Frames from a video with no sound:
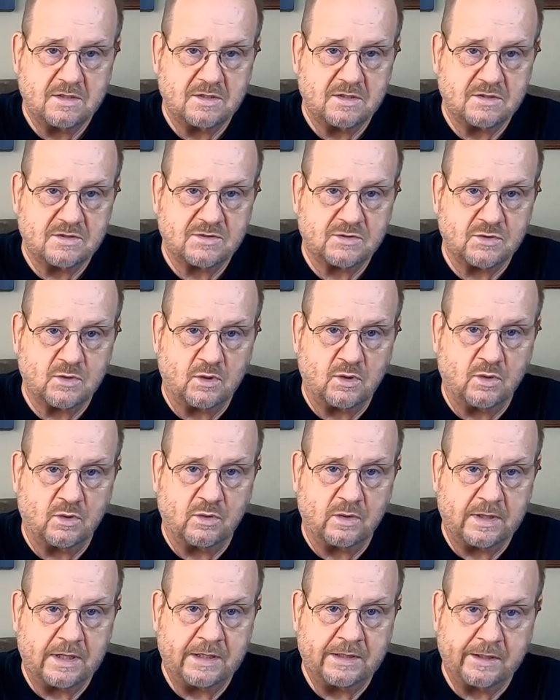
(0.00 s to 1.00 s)

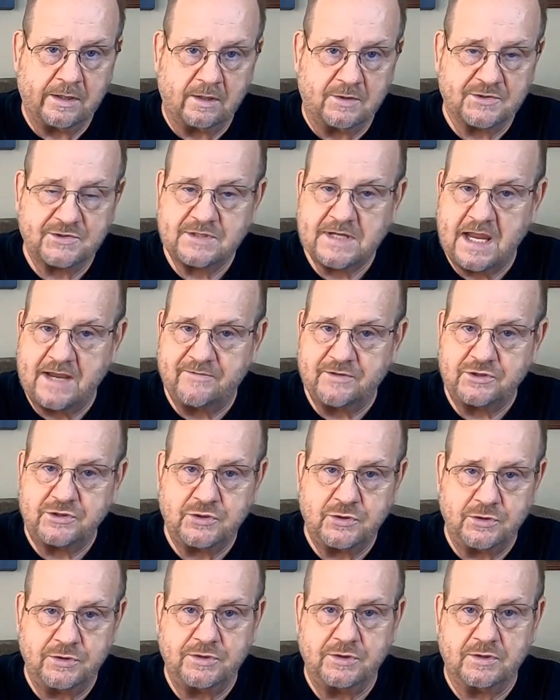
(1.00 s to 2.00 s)
And it'll save
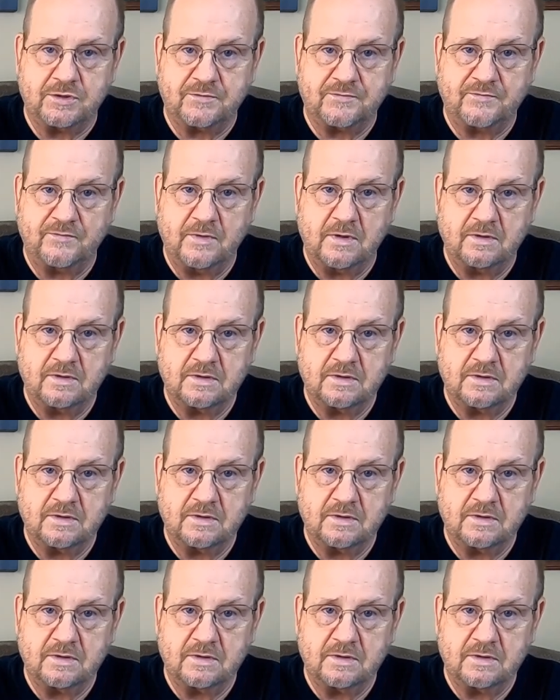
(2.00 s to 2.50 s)
it to your